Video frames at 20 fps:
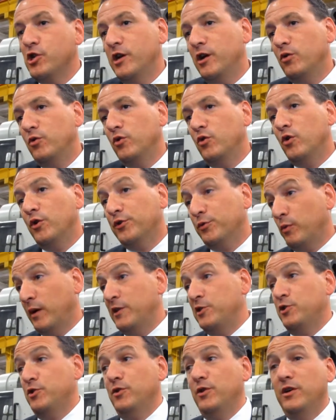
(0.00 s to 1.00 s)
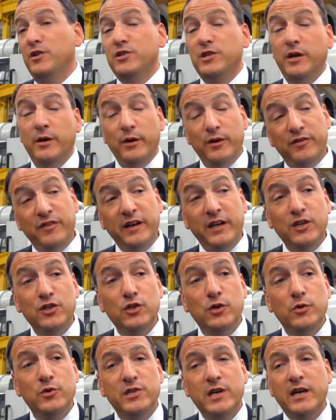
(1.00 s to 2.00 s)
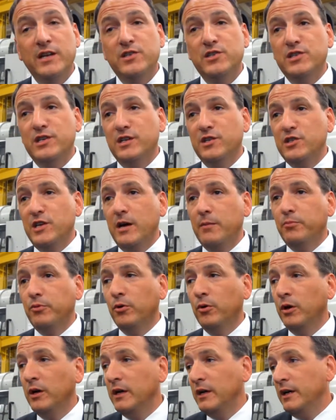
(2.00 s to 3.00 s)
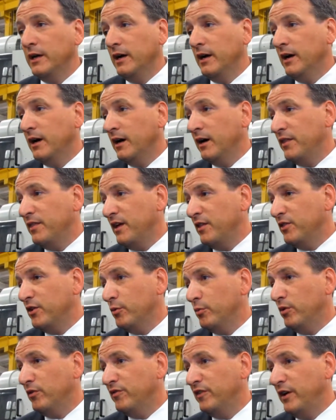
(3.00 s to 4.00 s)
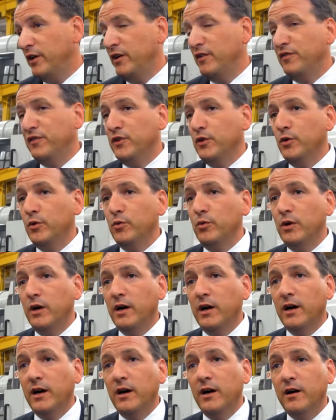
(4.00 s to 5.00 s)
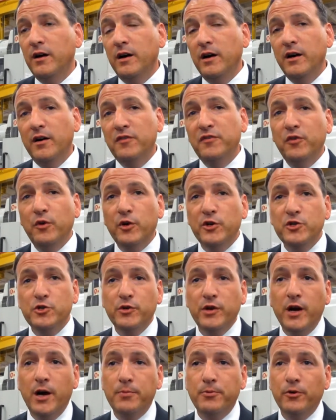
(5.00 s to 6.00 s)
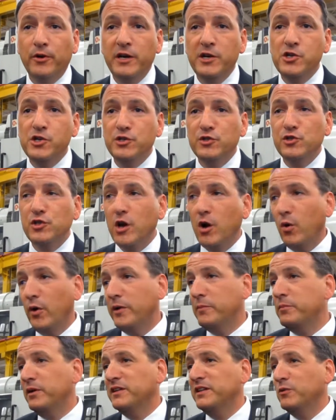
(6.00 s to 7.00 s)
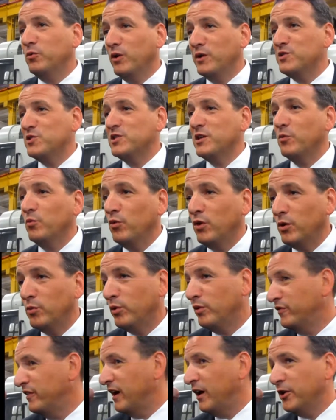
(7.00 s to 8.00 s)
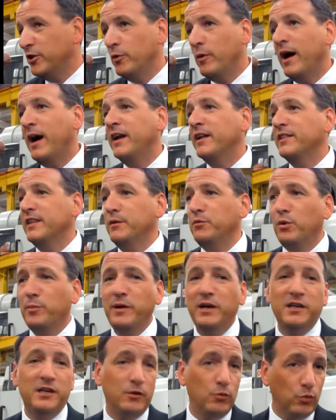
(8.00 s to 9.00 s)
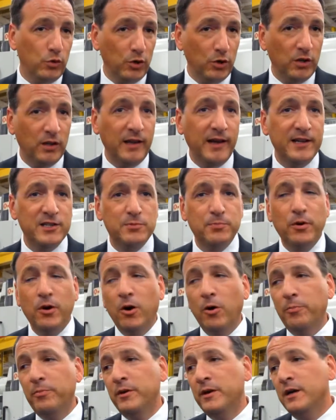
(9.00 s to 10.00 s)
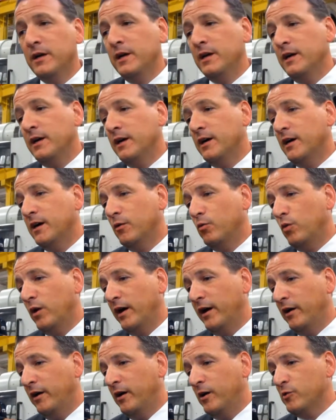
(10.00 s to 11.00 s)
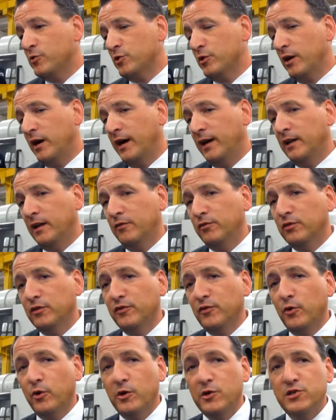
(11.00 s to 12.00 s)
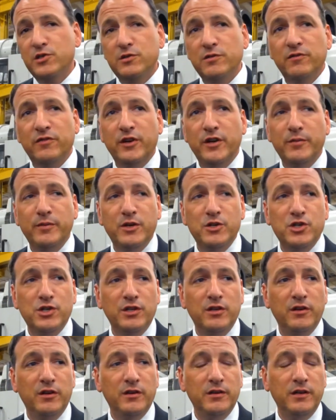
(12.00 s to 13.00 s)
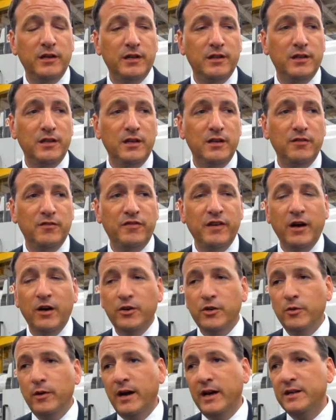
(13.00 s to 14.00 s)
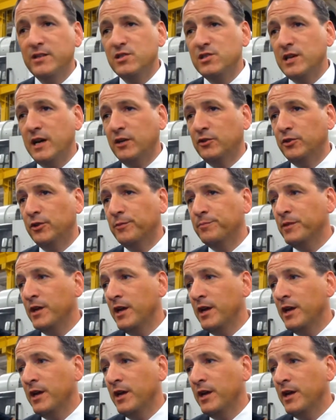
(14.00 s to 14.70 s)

out in northwestern Ontario, if I can use that as an example, that there were very few forestry operations going, but the ones that were value-added. They were making world-class pulp, Weyerhaeuser, iLevel, of course, very much in the value-added sector.